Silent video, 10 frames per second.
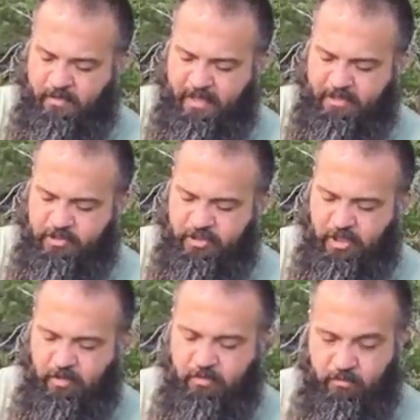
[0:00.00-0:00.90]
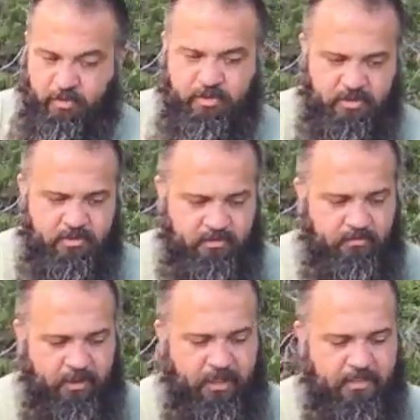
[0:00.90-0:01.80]
that shell, which is
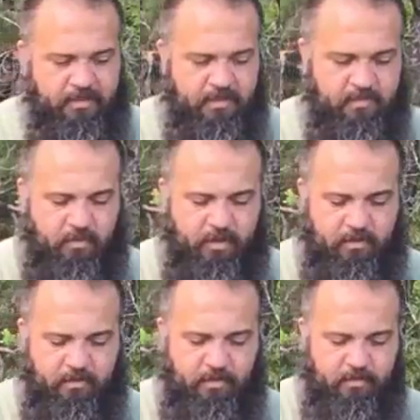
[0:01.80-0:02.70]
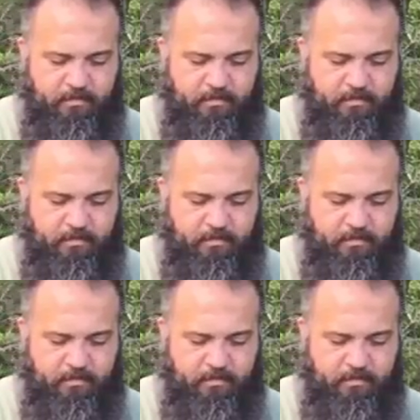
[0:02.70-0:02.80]
the easiest way to do it.